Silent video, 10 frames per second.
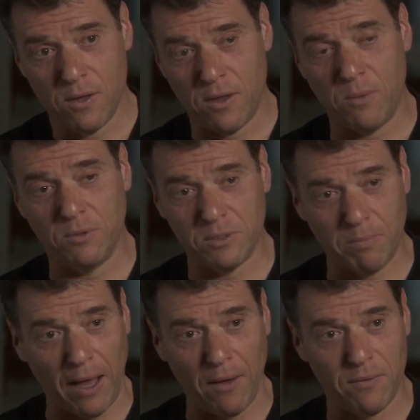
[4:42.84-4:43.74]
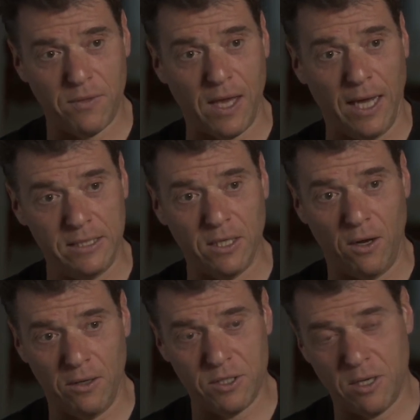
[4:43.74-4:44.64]
they will spout the
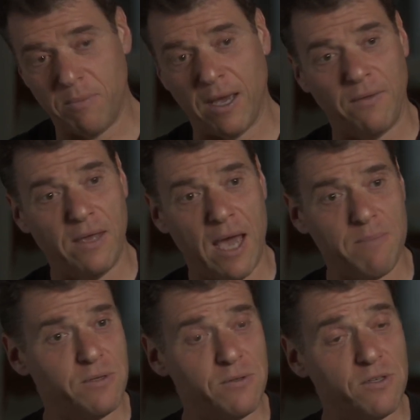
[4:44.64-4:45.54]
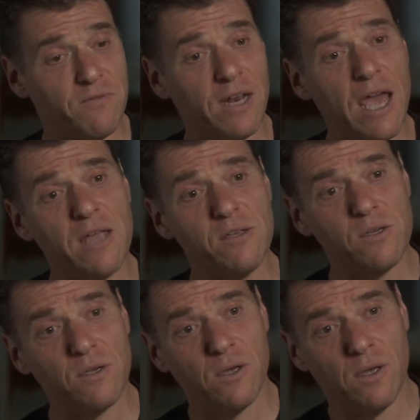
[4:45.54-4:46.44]
ideology about the absence of an
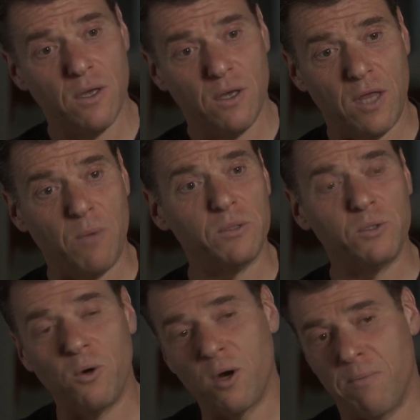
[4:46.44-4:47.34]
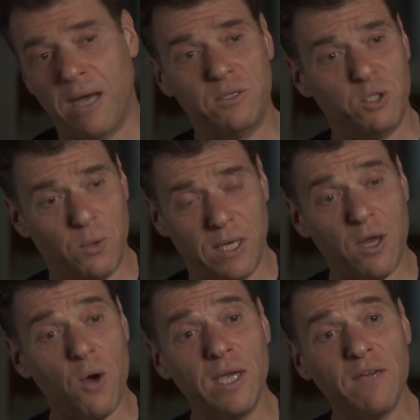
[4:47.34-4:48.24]
edge. They will talk about doing
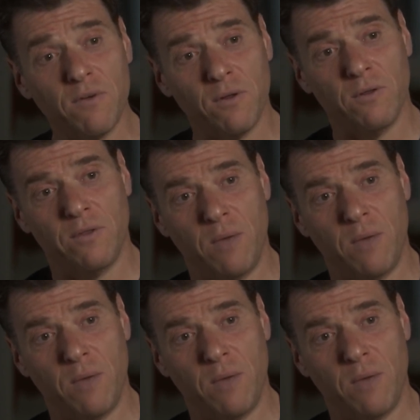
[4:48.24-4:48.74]
no evil.